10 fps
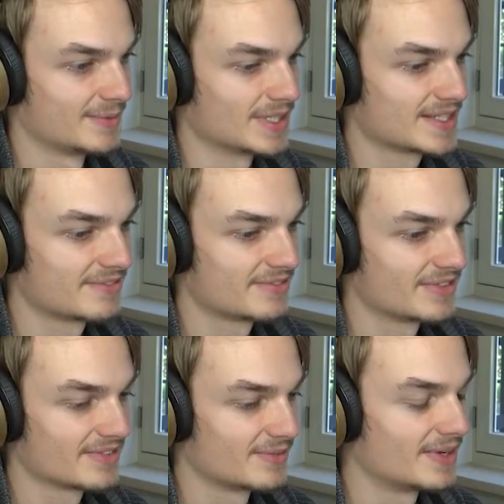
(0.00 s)
What the f-
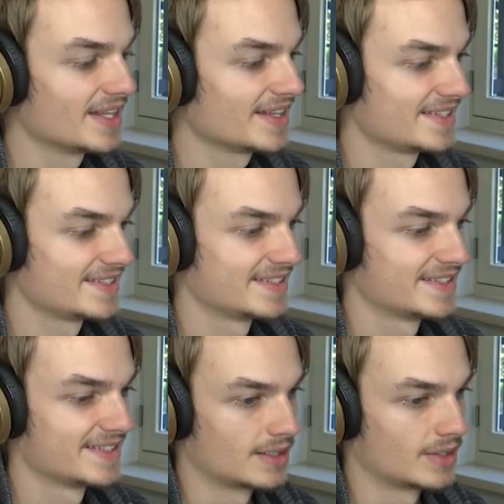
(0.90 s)
what?
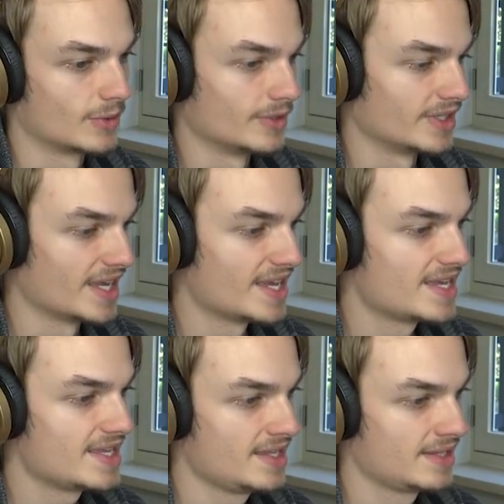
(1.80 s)

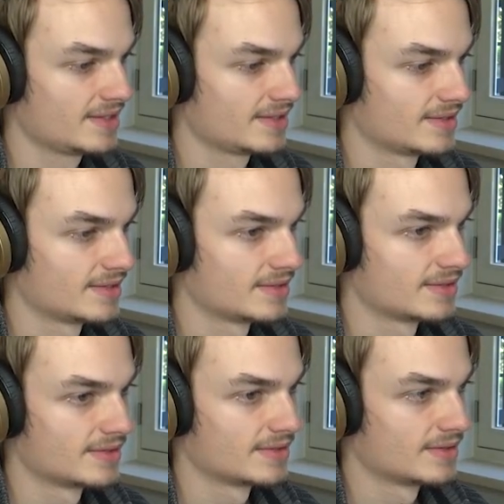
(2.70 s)
Okay.
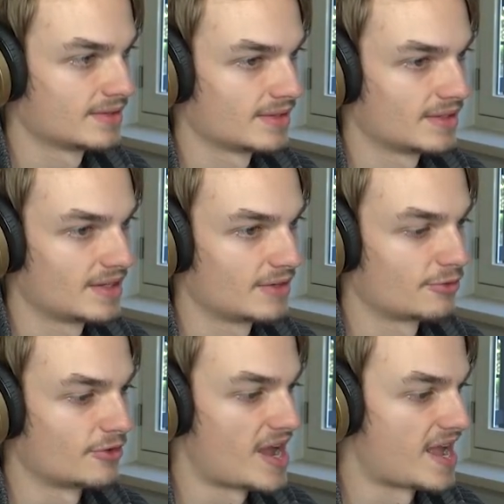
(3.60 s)
And a
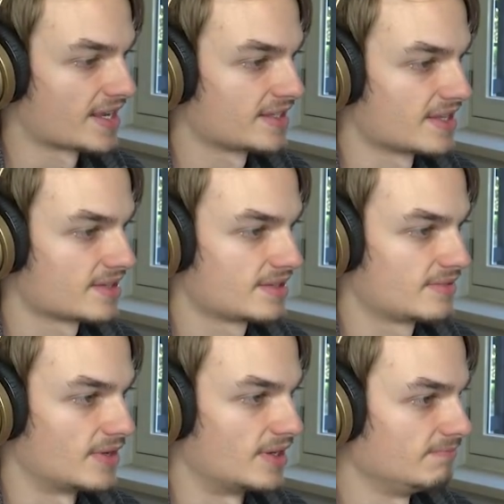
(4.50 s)
frag, that's
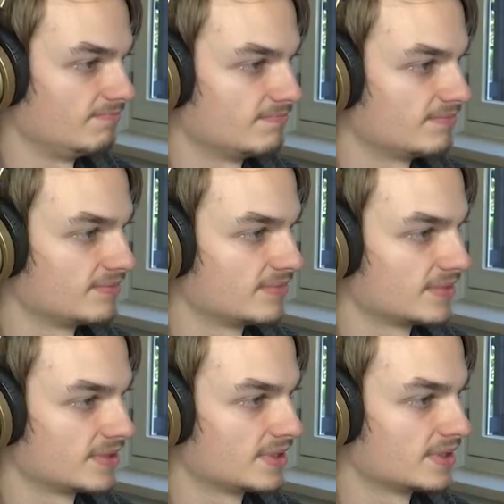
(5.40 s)
fun.
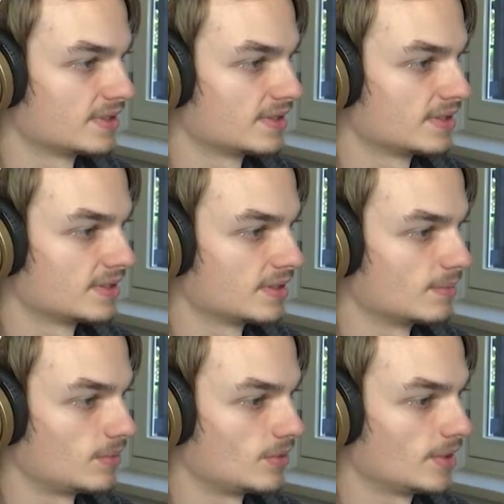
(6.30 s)

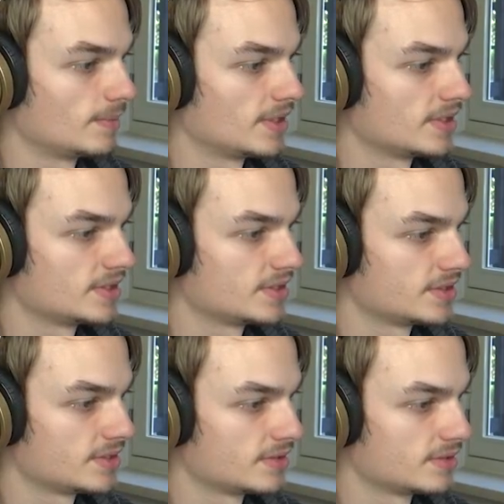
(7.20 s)
Deployment.